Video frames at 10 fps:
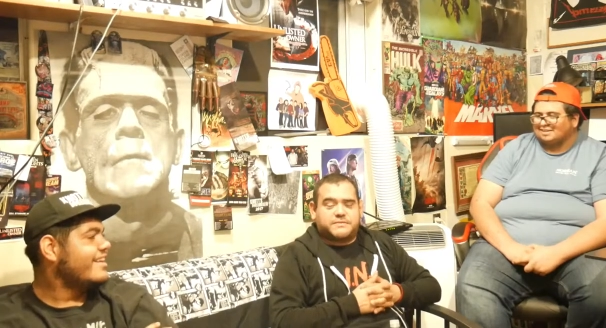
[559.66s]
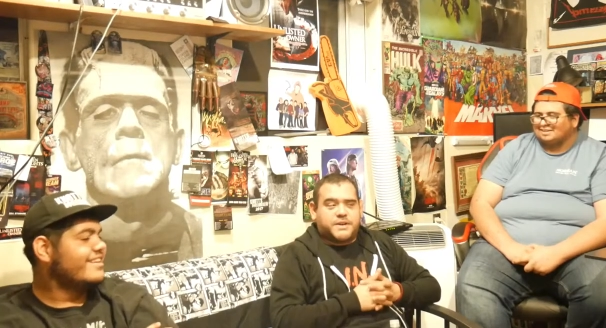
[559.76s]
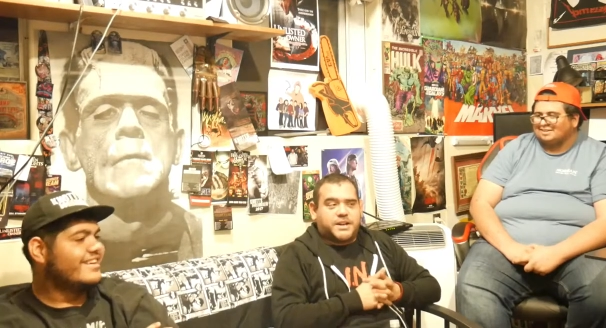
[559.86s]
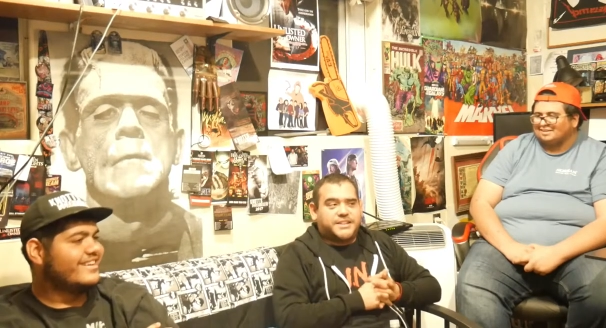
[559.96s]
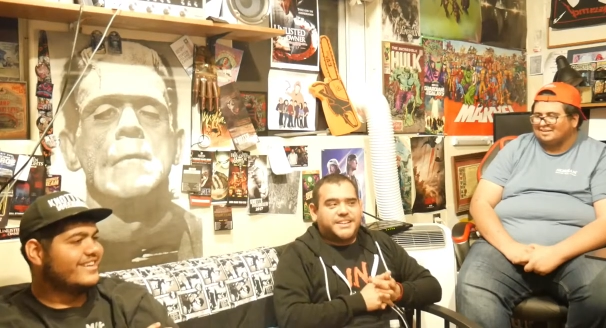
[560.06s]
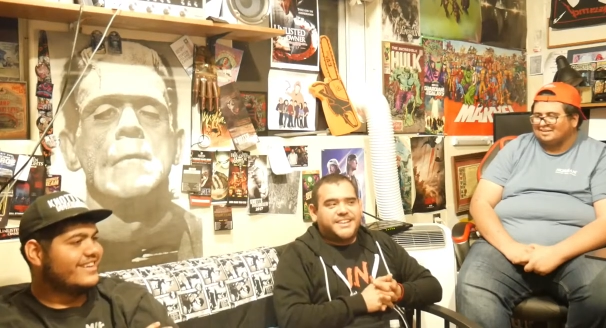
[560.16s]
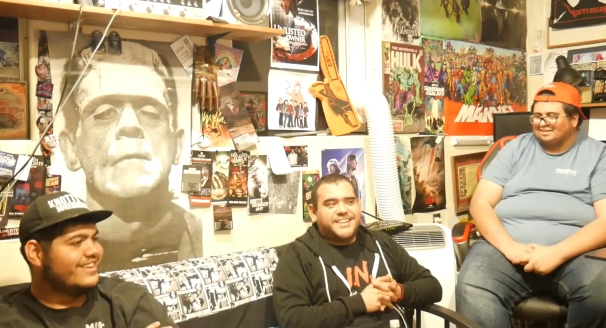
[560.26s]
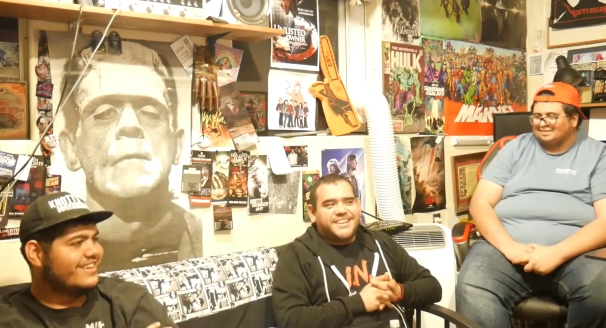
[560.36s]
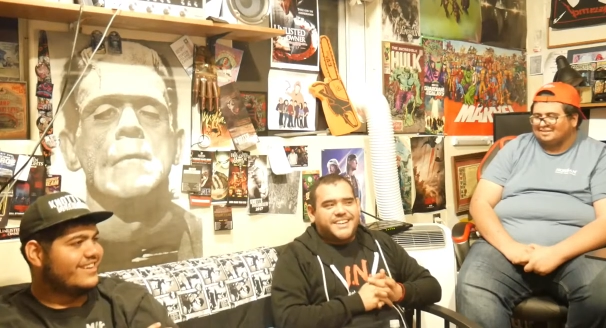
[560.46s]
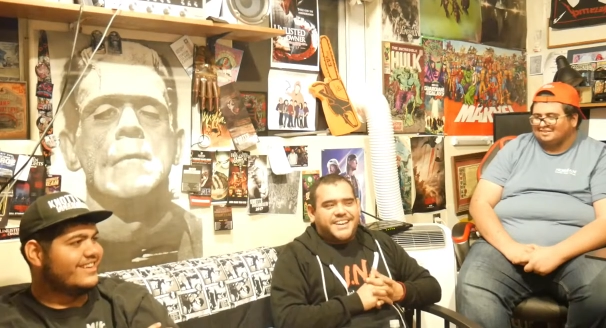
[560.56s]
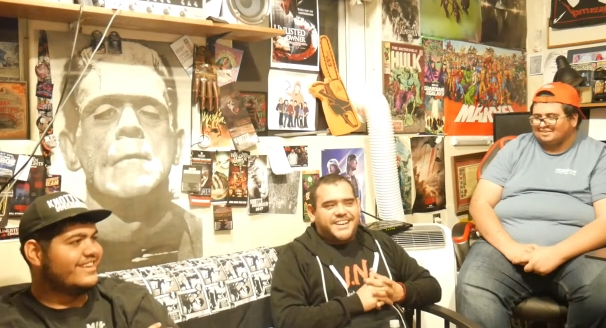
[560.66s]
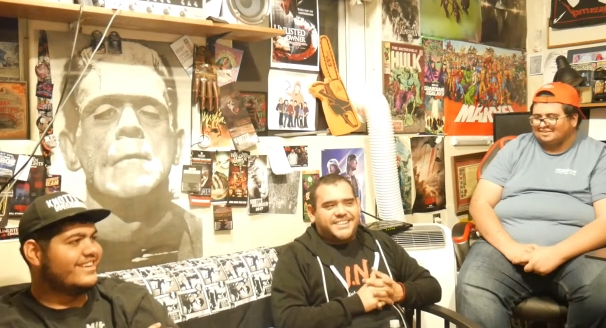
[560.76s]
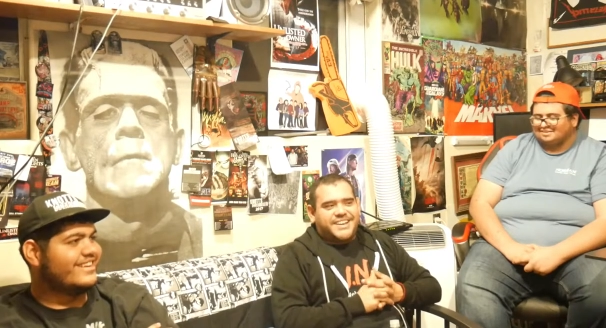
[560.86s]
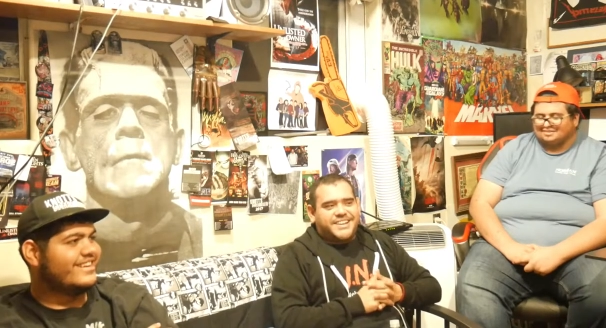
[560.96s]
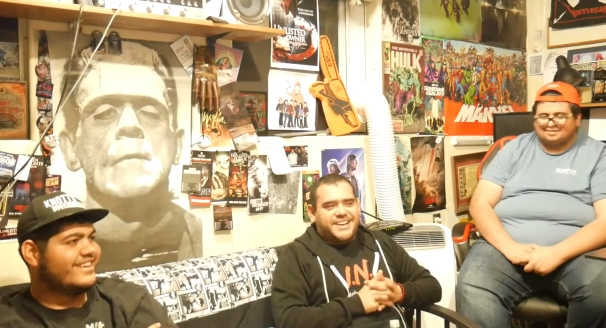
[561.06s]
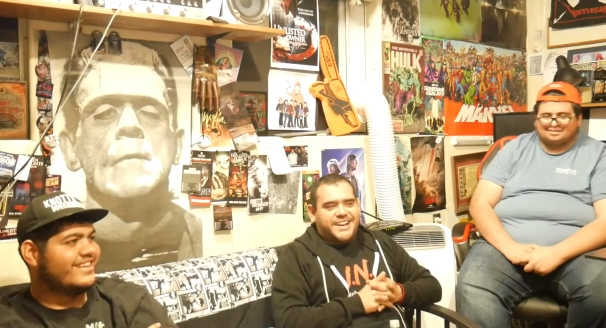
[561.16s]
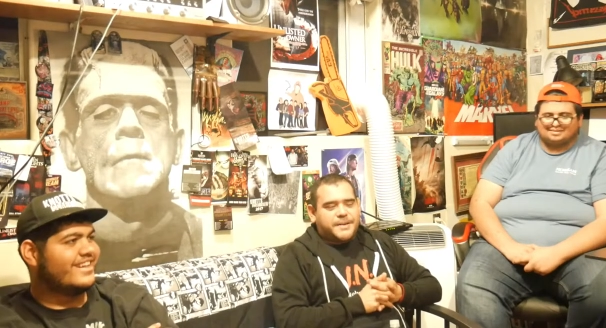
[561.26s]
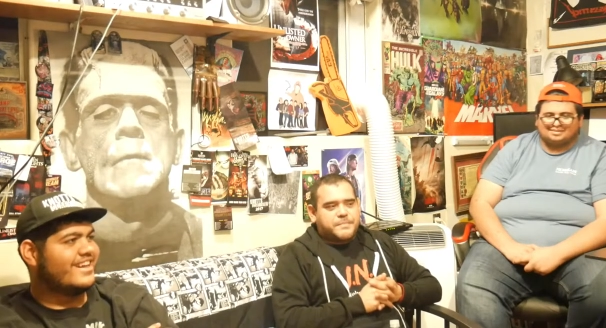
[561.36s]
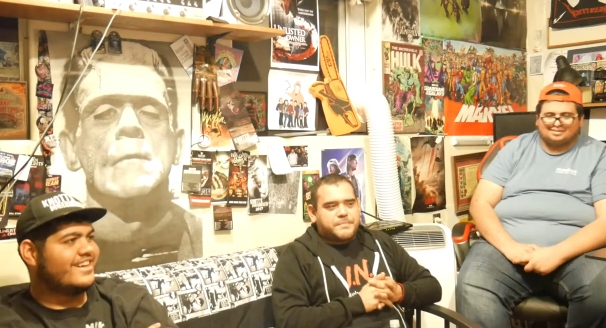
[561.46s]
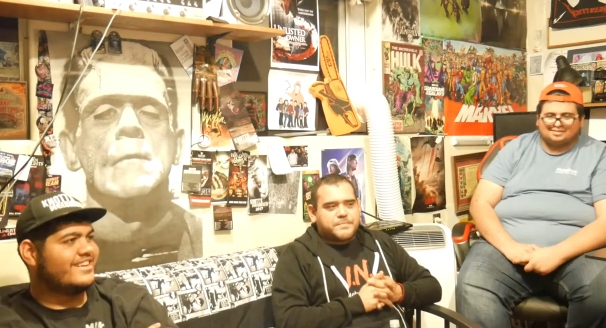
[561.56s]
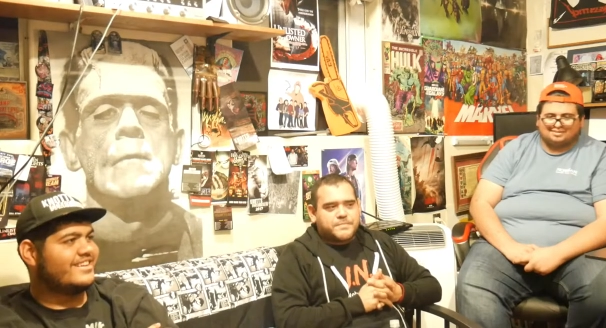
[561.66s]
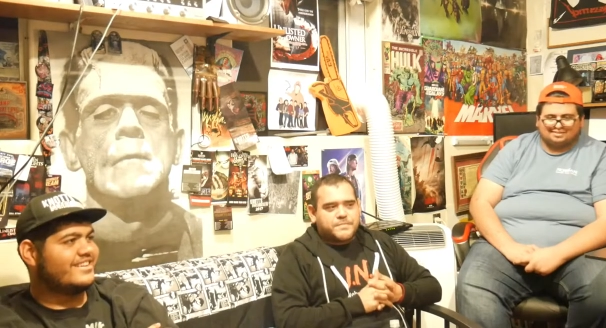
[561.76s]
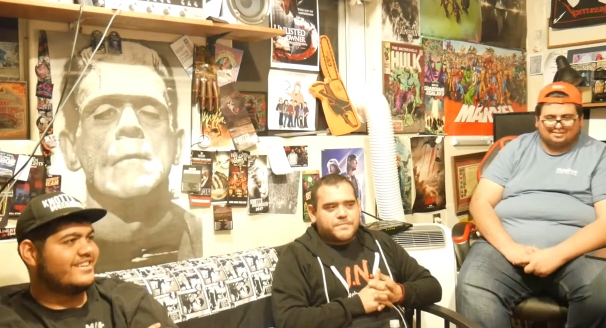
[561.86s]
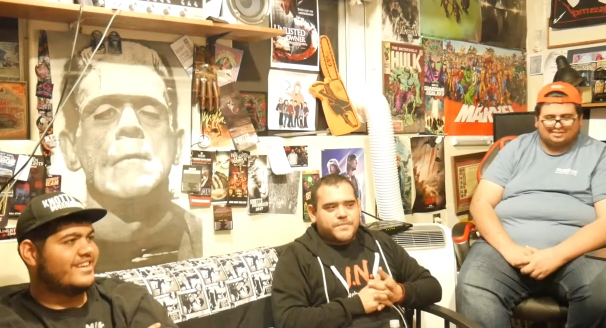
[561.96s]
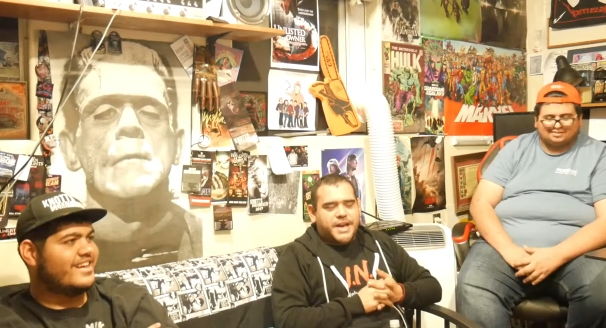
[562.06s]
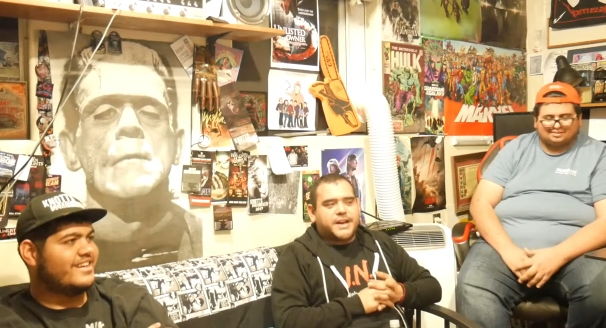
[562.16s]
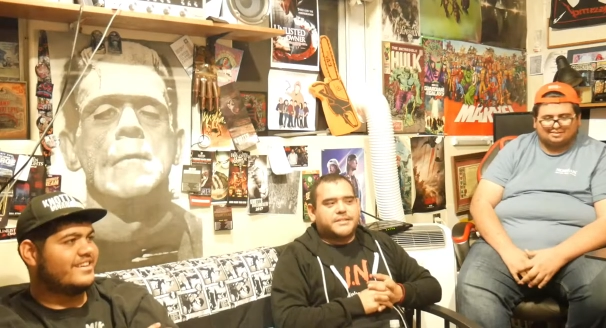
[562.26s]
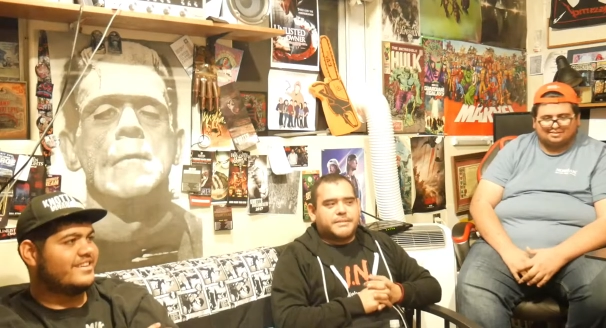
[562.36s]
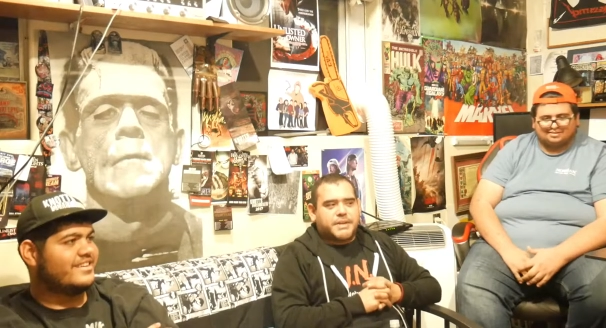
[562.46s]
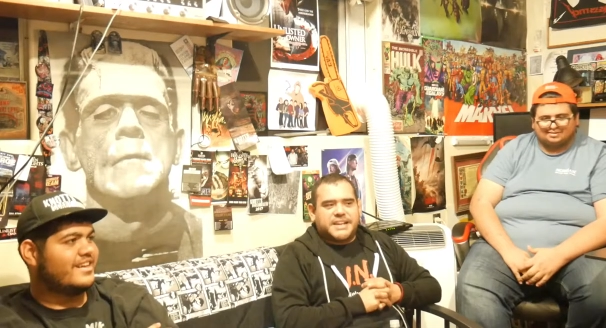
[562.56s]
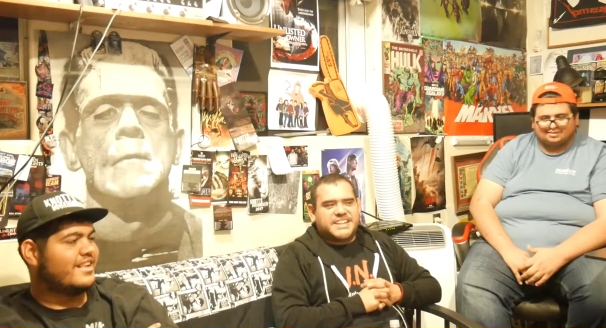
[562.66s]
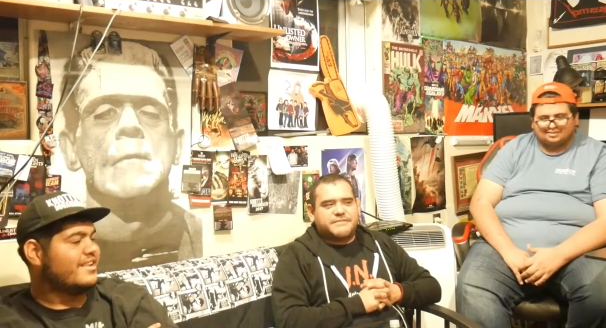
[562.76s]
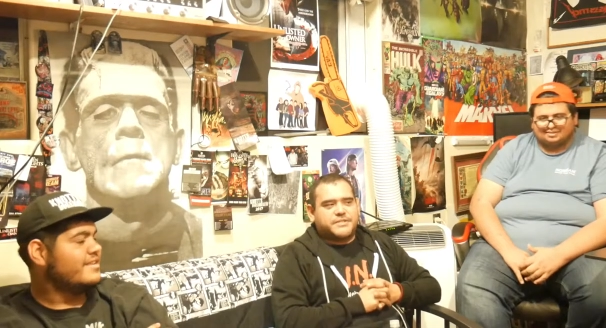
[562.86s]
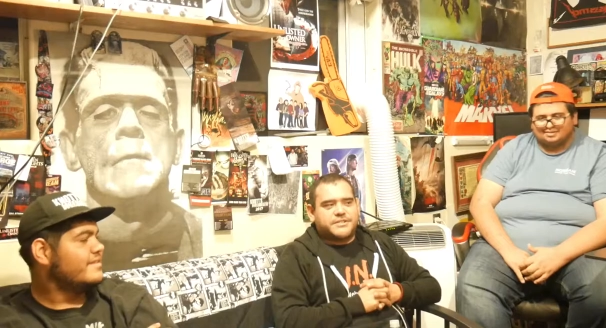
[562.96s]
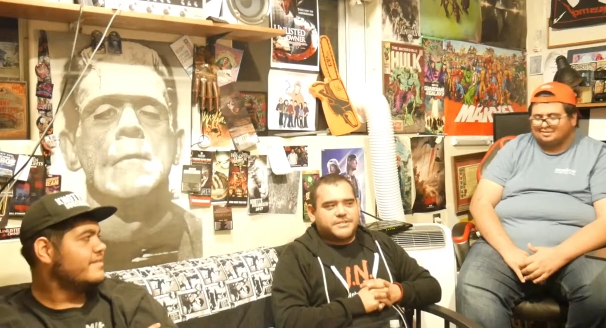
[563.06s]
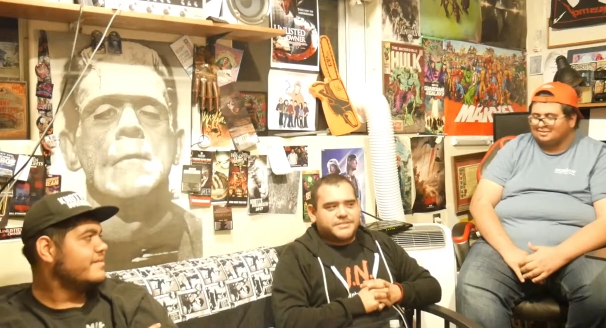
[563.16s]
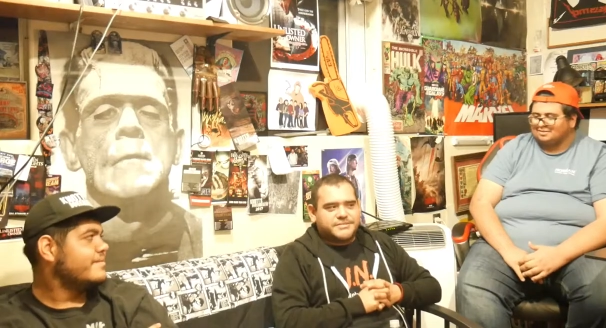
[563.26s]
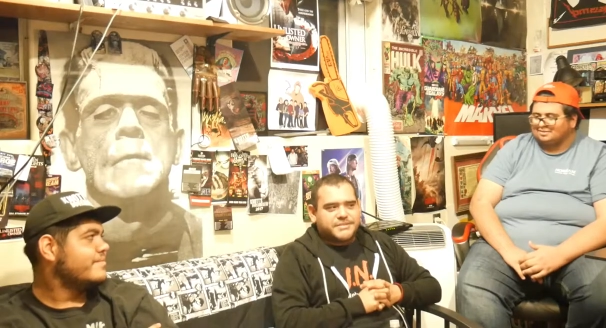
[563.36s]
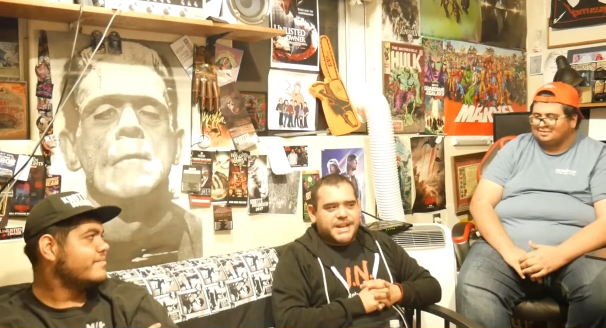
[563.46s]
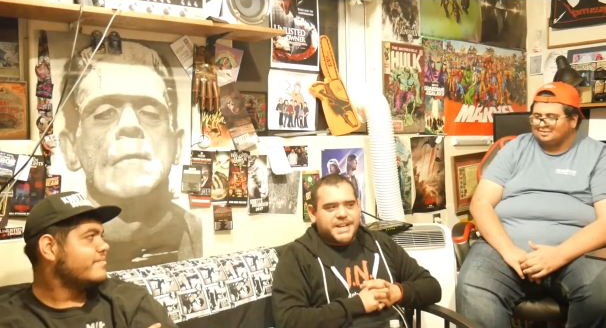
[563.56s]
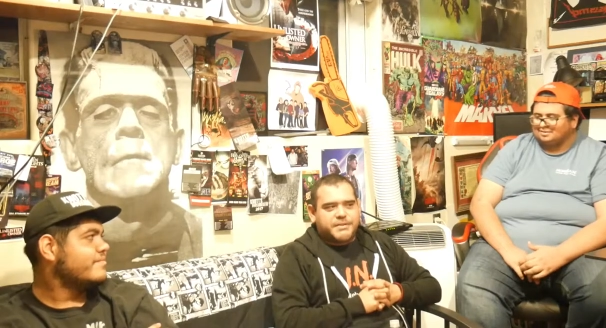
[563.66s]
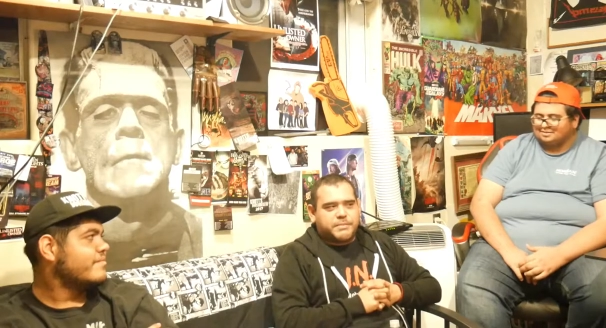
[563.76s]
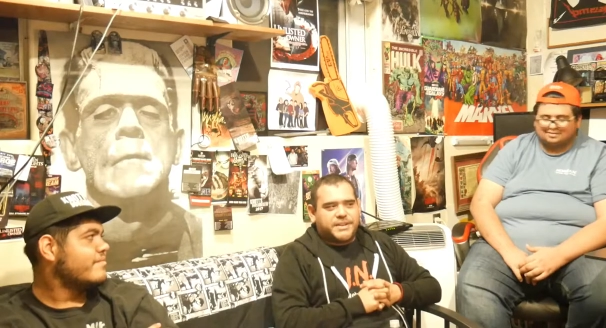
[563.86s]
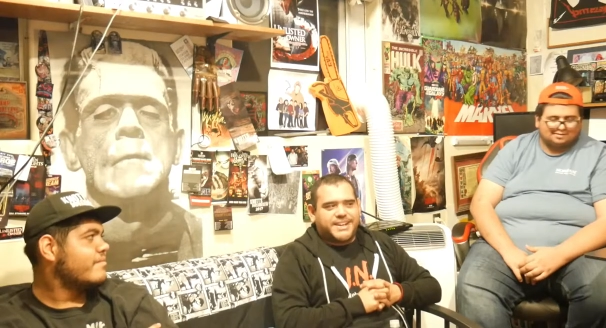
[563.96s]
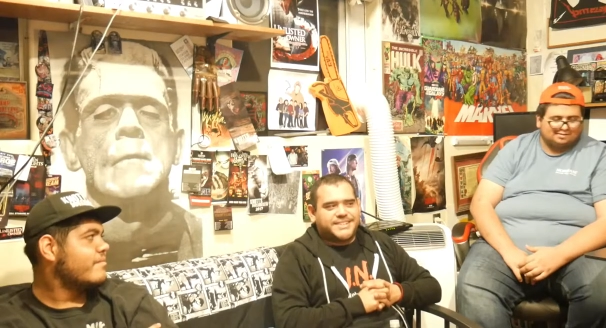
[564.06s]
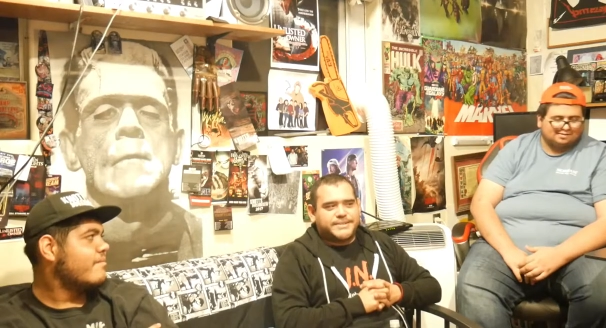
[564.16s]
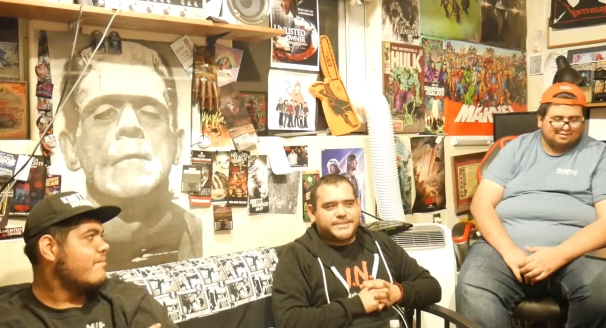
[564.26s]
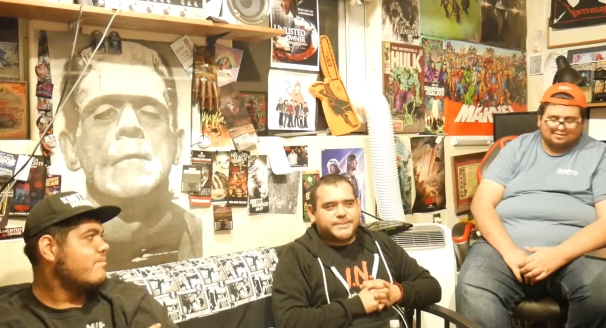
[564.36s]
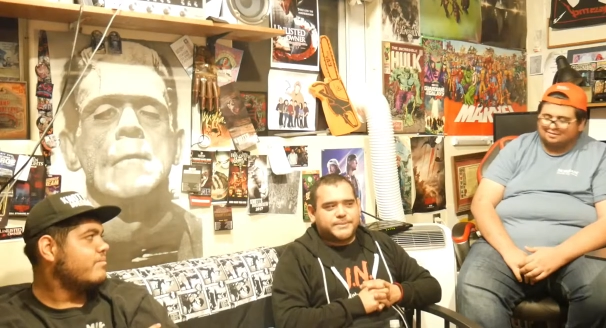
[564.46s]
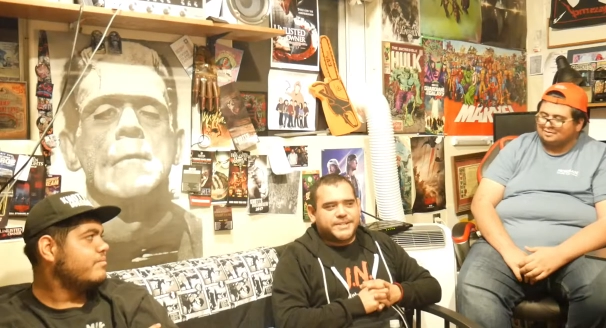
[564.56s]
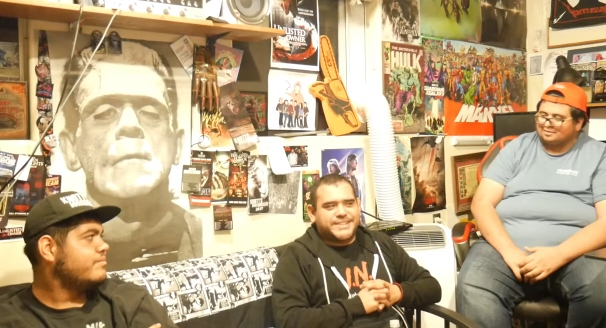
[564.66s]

Speaker 1: fun. And then um, yeah, but I never I never planned to, to work